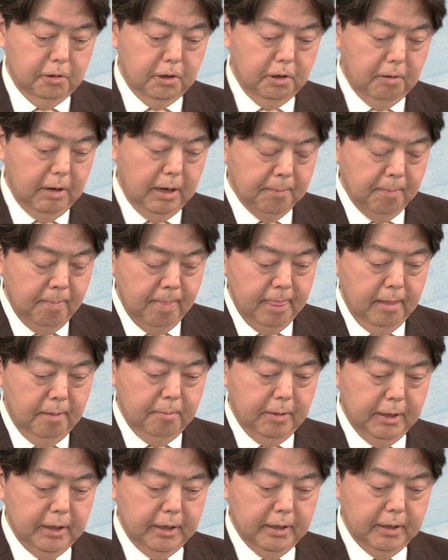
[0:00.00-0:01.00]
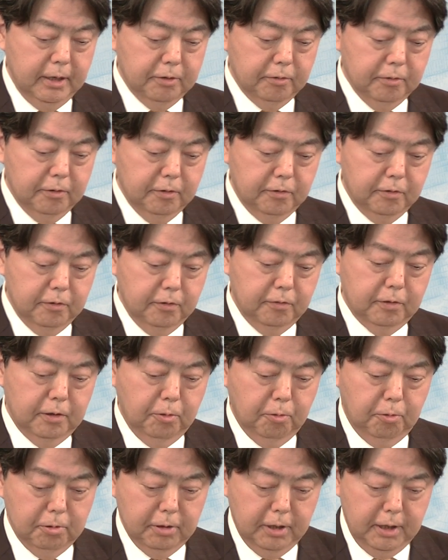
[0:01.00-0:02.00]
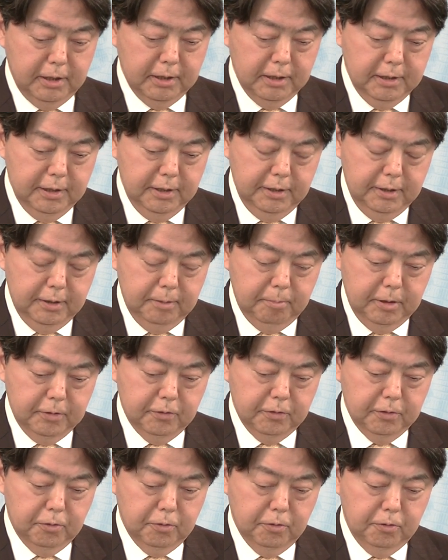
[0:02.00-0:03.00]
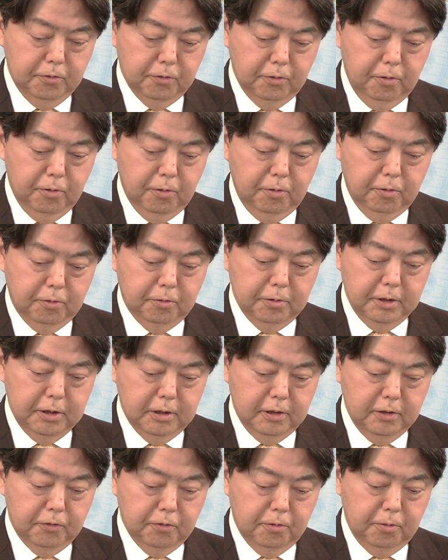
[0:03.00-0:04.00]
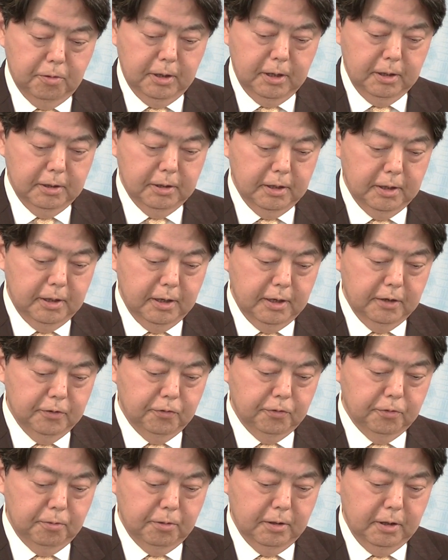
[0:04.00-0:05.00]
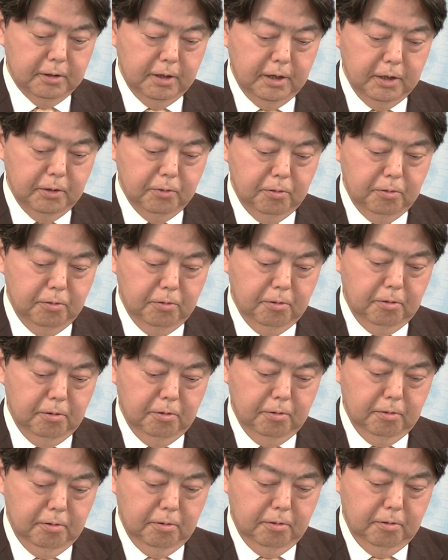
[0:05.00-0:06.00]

As for the entry with the specific reasons, we would like to apply strict measures,